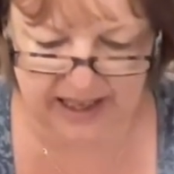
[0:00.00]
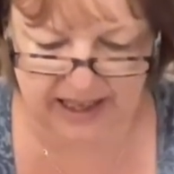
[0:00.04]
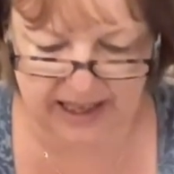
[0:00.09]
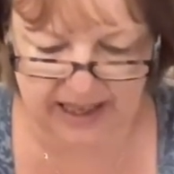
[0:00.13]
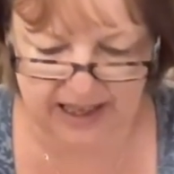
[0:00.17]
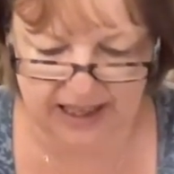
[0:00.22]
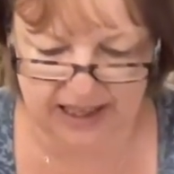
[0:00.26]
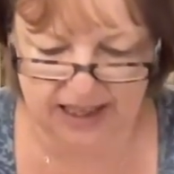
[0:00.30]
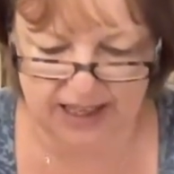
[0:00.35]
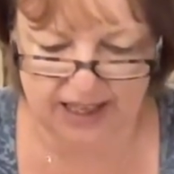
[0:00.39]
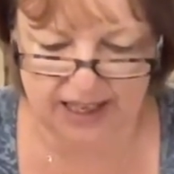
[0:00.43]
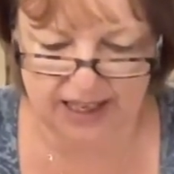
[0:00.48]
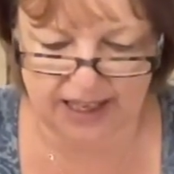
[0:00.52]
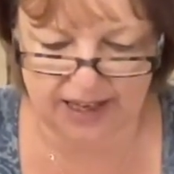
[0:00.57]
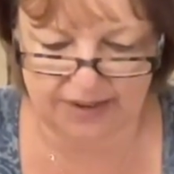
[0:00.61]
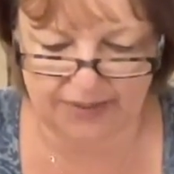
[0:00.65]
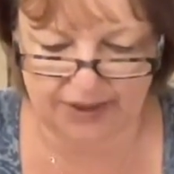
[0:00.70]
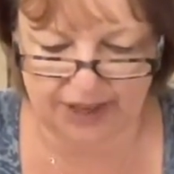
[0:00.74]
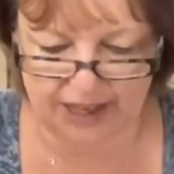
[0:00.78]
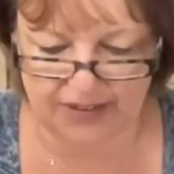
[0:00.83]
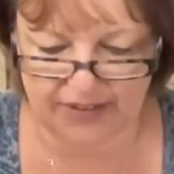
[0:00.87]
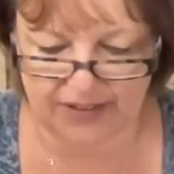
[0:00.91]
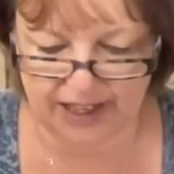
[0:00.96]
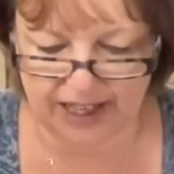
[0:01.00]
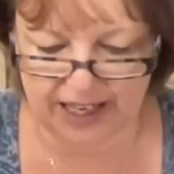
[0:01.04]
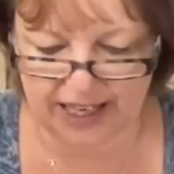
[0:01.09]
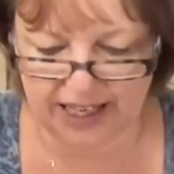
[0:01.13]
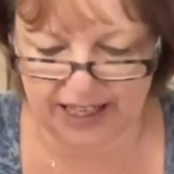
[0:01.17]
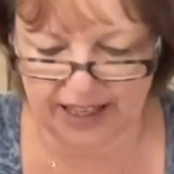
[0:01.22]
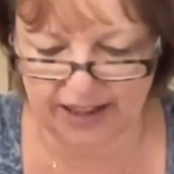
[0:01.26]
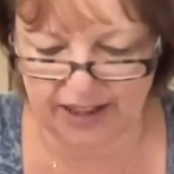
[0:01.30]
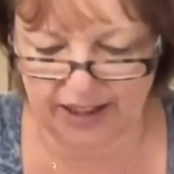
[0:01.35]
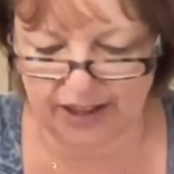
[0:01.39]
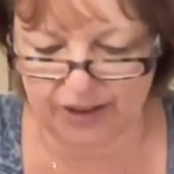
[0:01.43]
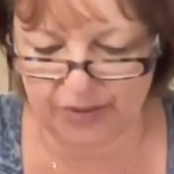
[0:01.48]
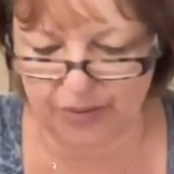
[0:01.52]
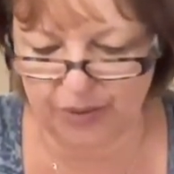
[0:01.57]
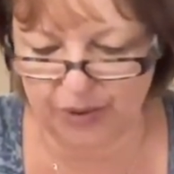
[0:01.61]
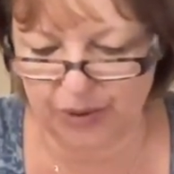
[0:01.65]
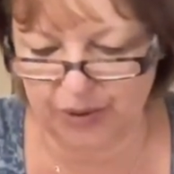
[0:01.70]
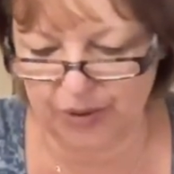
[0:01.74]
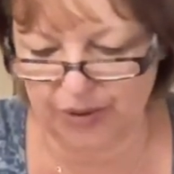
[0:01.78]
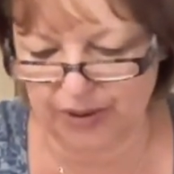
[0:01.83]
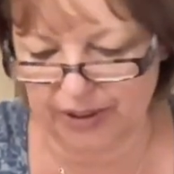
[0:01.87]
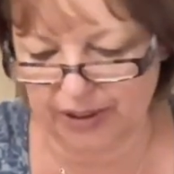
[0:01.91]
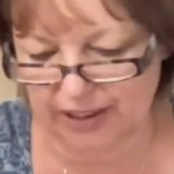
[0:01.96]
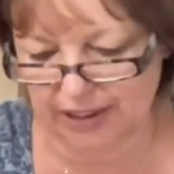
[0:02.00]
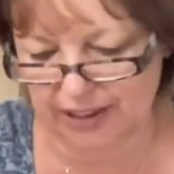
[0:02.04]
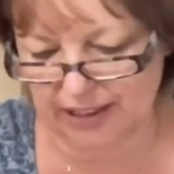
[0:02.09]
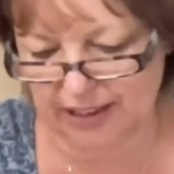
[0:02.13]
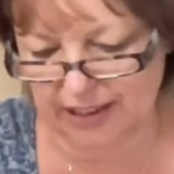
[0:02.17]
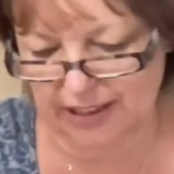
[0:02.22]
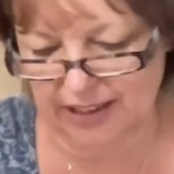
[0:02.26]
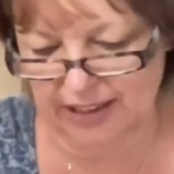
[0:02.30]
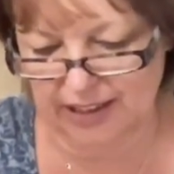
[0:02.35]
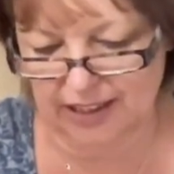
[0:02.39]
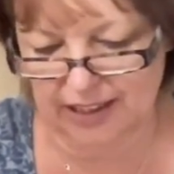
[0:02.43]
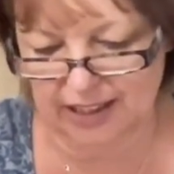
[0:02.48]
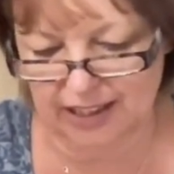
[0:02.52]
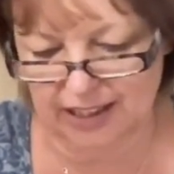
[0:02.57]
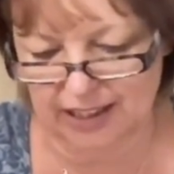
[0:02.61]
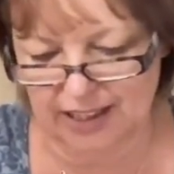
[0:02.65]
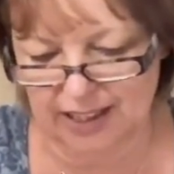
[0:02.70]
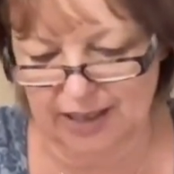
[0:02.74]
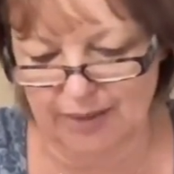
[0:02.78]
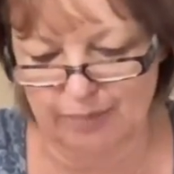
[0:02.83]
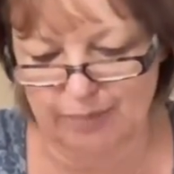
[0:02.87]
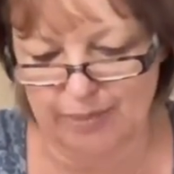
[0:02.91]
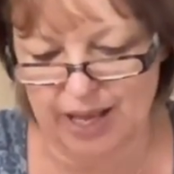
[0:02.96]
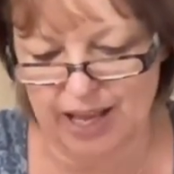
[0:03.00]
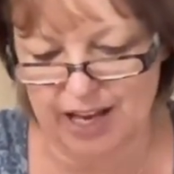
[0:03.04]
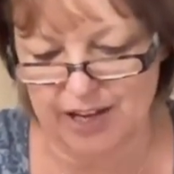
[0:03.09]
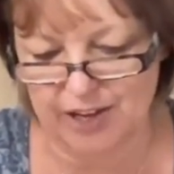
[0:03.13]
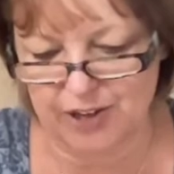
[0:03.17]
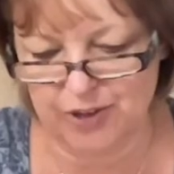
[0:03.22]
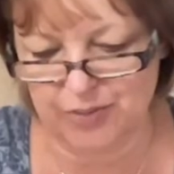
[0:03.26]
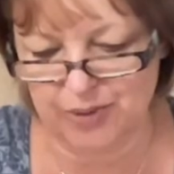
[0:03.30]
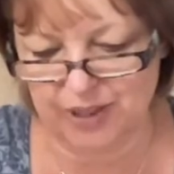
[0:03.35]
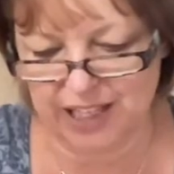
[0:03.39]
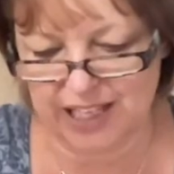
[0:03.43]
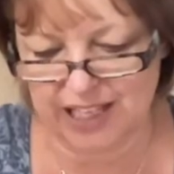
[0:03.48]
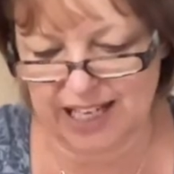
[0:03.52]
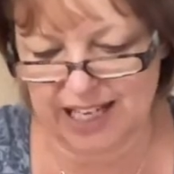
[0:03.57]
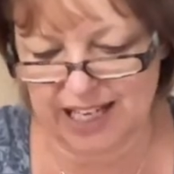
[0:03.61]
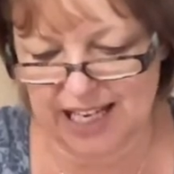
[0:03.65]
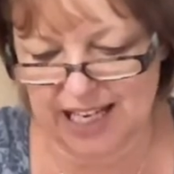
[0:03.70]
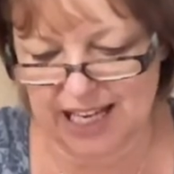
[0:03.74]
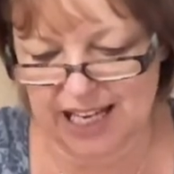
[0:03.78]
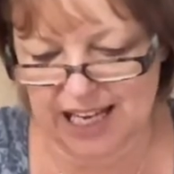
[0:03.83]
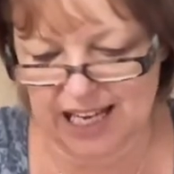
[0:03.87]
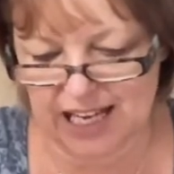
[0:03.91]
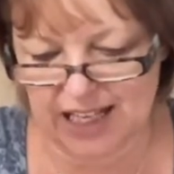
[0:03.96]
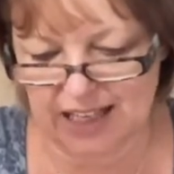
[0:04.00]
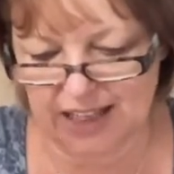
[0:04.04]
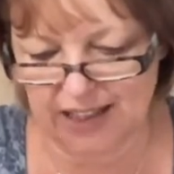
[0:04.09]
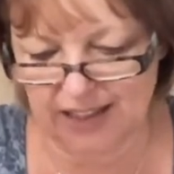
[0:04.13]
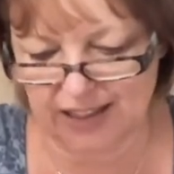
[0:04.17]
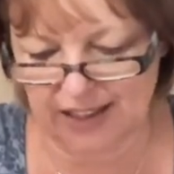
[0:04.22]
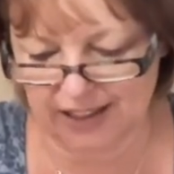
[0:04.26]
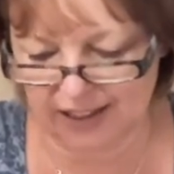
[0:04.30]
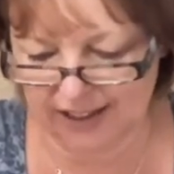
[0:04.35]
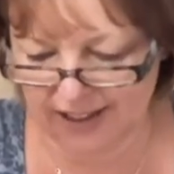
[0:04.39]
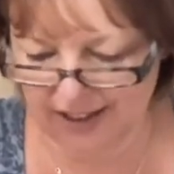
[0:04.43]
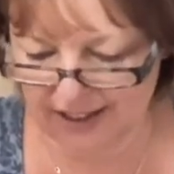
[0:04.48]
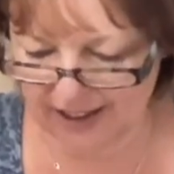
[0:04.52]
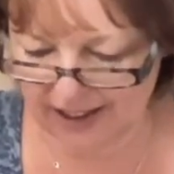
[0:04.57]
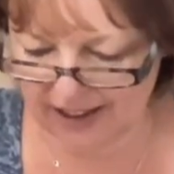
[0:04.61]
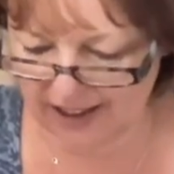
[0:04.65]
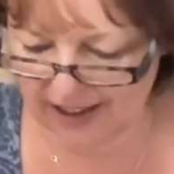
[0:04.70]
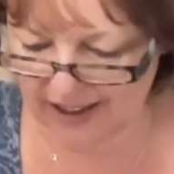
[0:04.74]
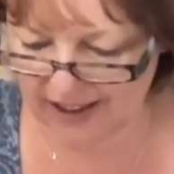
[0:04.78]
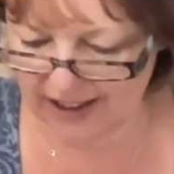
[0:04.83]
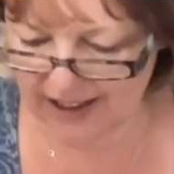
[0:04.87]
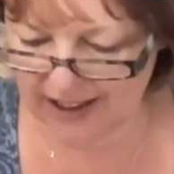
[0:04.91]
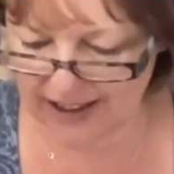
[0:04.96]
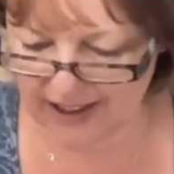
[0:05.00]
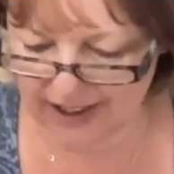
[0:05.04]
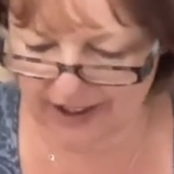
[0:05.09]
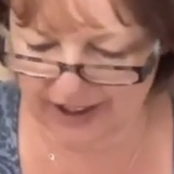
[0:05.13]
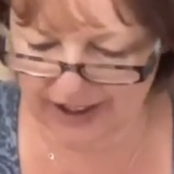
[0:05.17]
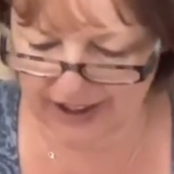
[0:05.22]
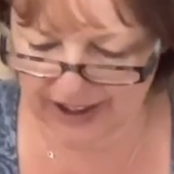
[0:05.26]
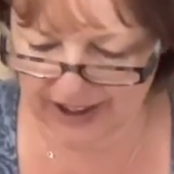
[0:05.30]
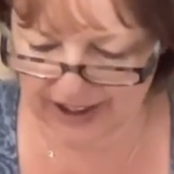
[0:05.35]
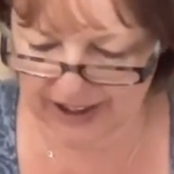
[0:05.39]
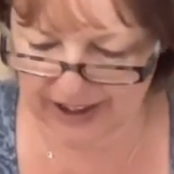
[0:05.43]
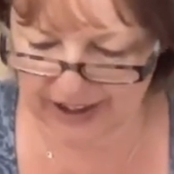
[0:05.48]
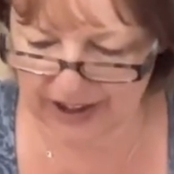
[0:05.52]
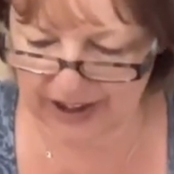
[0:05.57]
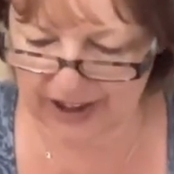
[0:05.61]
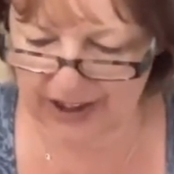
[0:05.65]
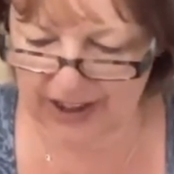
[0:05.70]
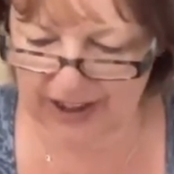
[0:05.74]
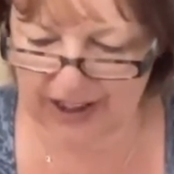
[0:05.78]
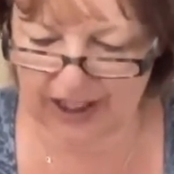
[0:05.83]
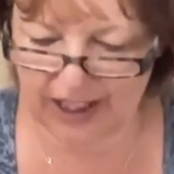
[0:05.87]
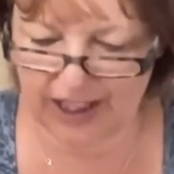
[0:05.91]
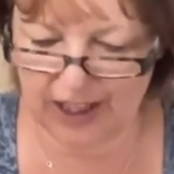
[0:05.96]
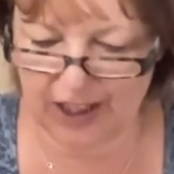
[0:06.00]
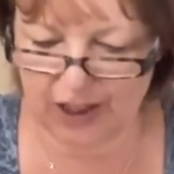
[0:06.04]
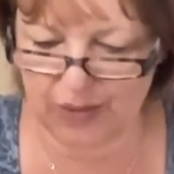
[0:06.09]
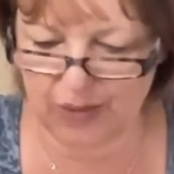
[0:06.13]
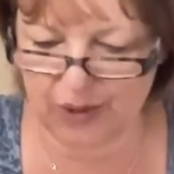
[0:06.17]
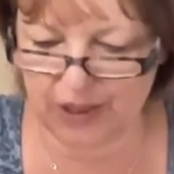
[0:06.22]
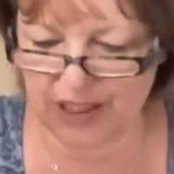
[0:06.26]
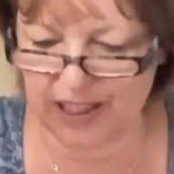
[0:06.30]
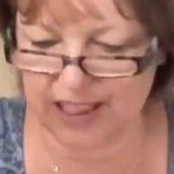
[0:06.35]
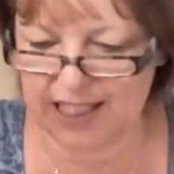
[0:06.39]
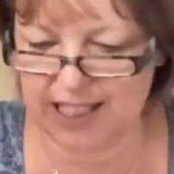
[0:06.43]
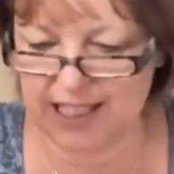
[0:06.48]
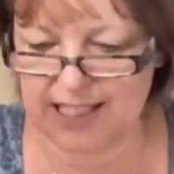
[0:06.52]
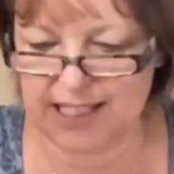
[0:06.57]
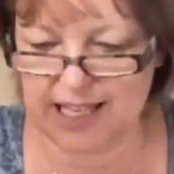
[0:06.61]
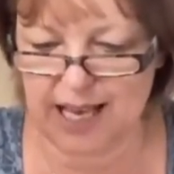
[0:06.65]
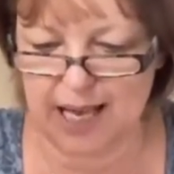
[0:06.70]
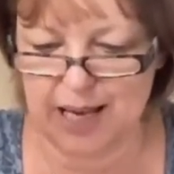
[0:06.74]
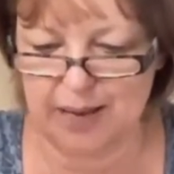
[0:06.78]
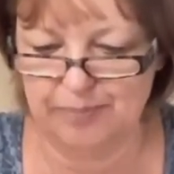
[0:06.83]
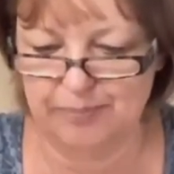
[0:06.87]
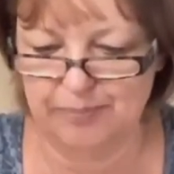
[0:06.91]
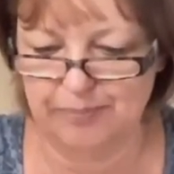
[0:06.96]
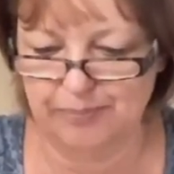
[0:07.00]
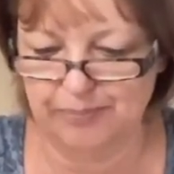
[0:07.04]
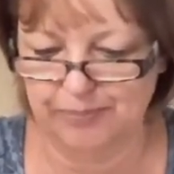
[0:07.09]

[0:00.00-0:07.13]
And there we have a leg that will bend with a knee, and the other one the same.